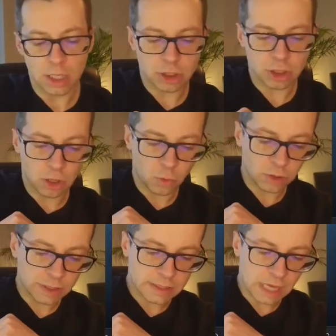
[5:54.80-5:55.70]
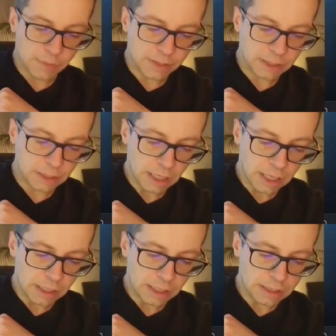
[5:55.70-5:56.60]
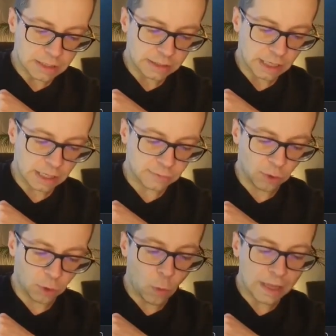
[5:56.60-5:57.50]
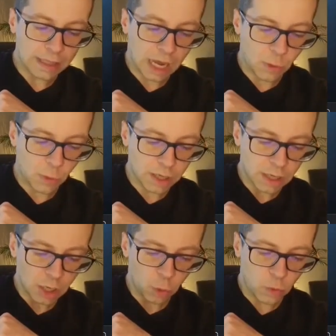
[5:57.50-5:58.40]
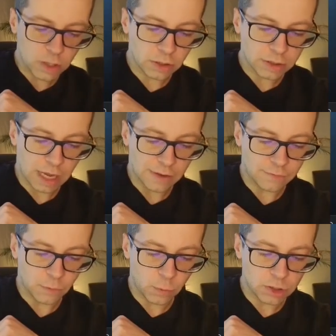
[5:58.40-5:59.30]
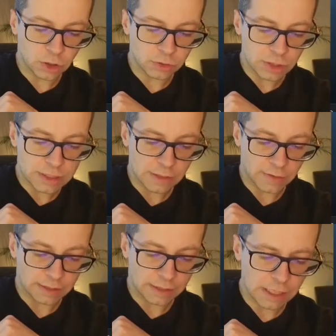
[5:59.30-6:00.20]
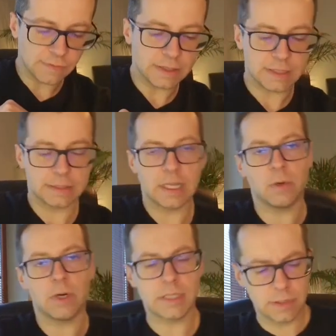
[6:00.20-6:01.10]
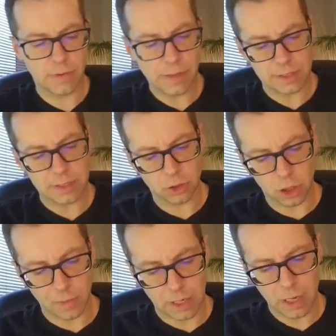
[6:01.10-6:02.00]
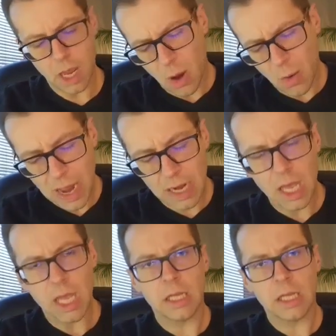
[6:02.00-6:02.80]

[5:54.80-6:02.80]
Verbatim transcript: so what is happening is that for one hour we don't have we don't receive any events and then we receive events normally. Well,